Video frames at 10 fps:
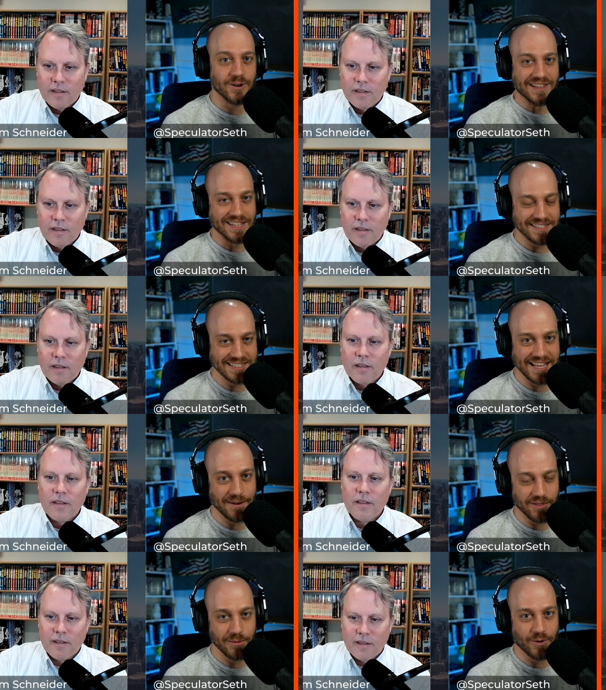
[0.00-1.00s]
Speaker 1: really
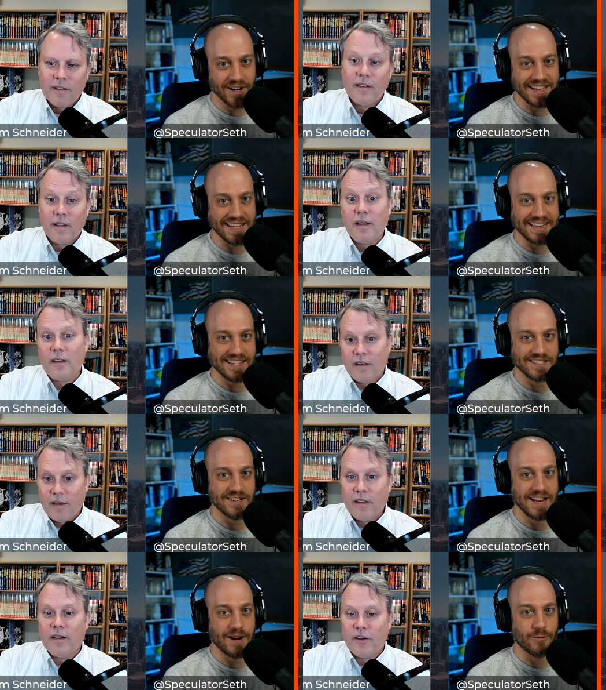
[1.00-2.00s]
slammed the market
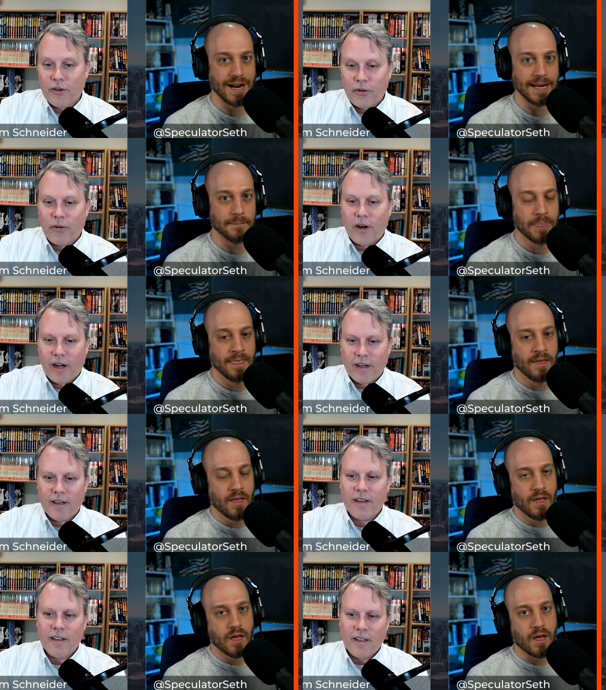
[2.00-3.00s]
yesterday, right? Right.
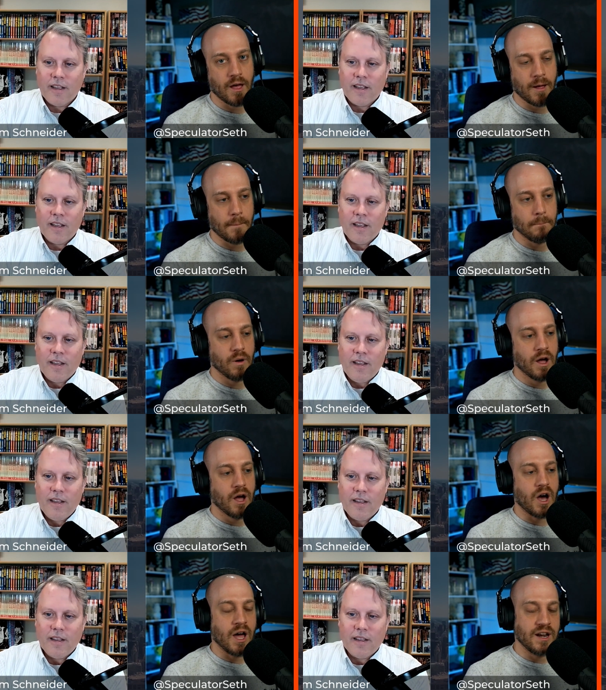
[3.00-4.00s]
Um,
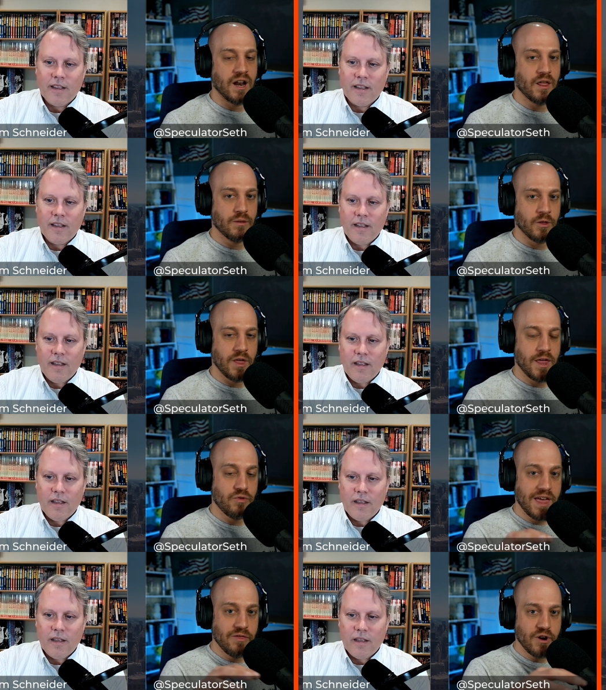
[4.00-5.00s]
Enough.
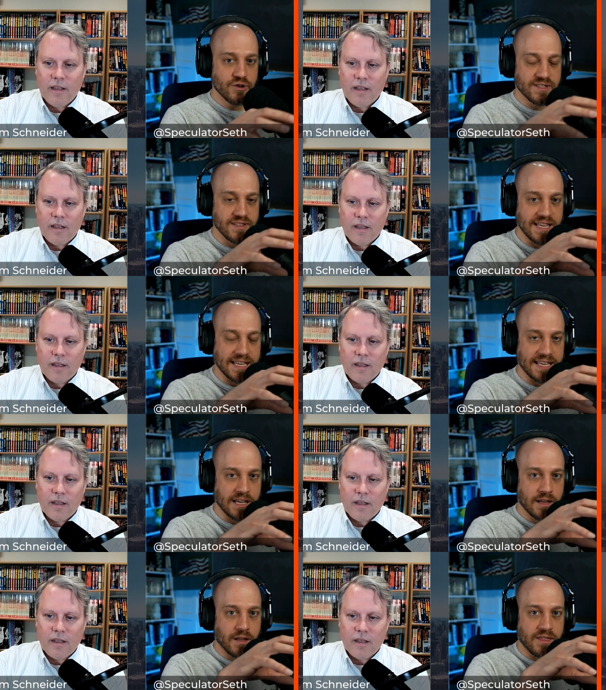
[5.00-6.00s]
then, then there's the
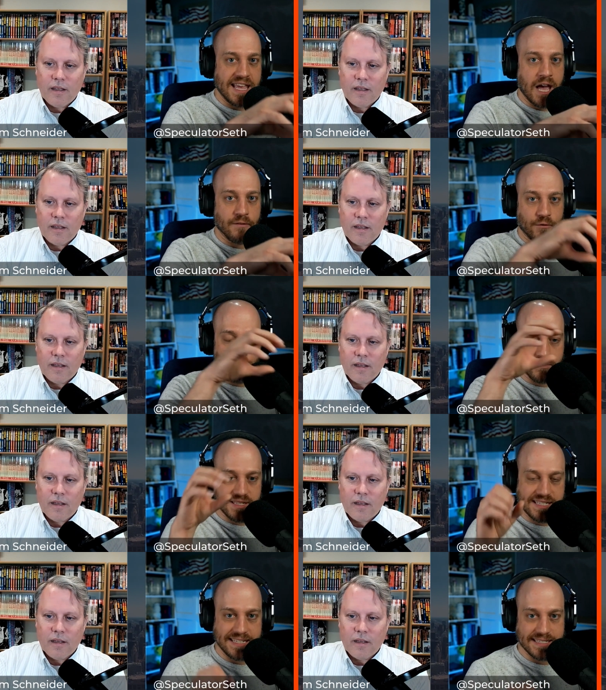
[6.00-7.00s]
the
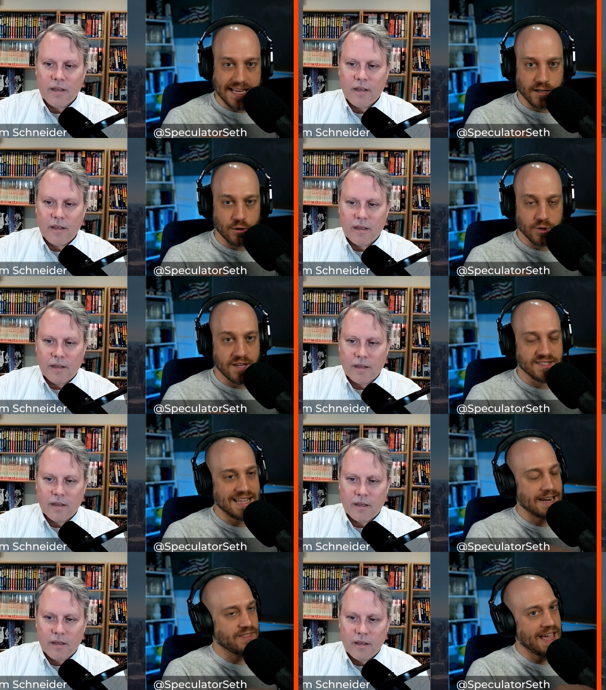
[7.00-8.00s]
FOMC cycle because
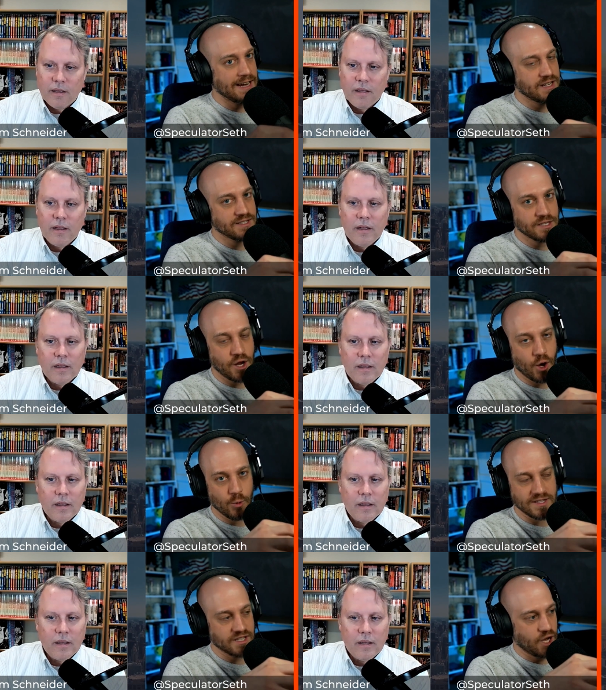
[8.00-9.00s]
that that doesn't
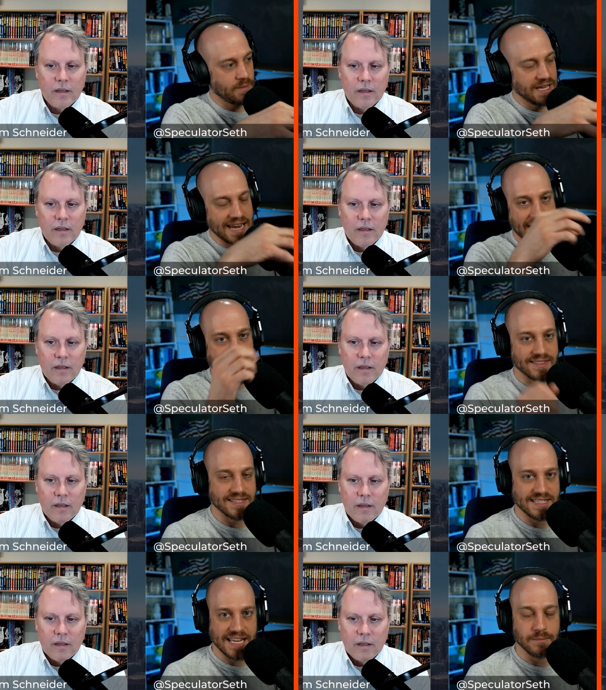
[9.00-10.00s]
always come in at the
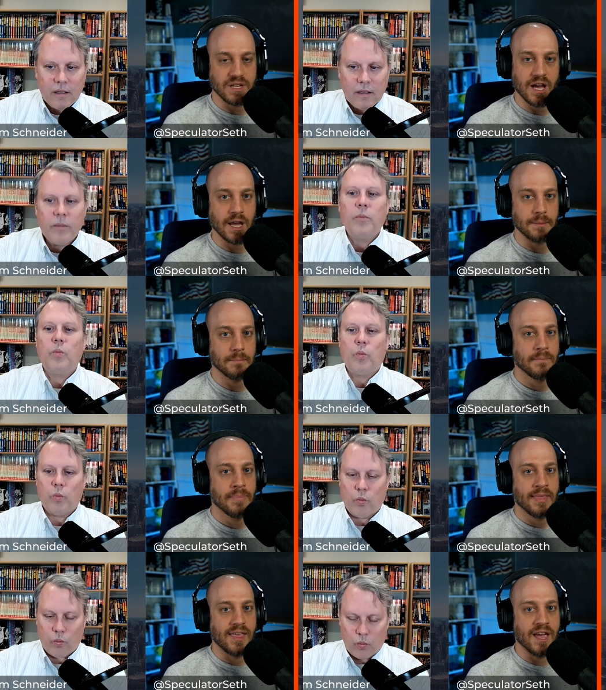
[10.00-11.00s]
same time
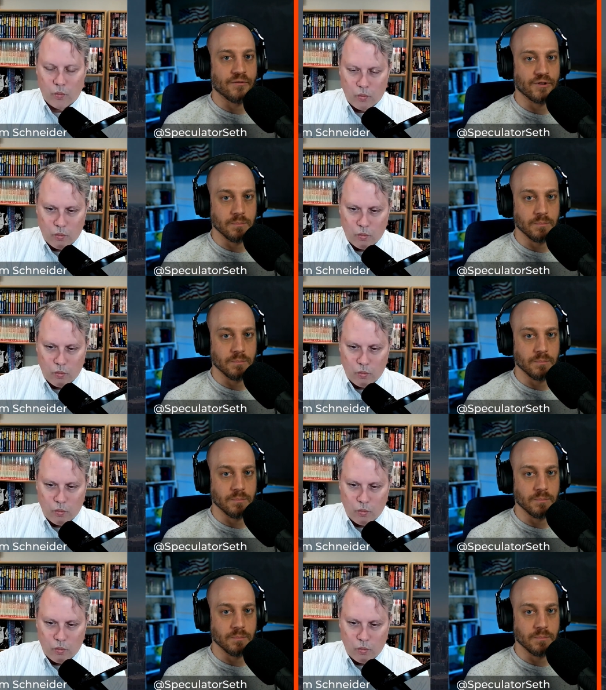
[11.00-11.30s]
every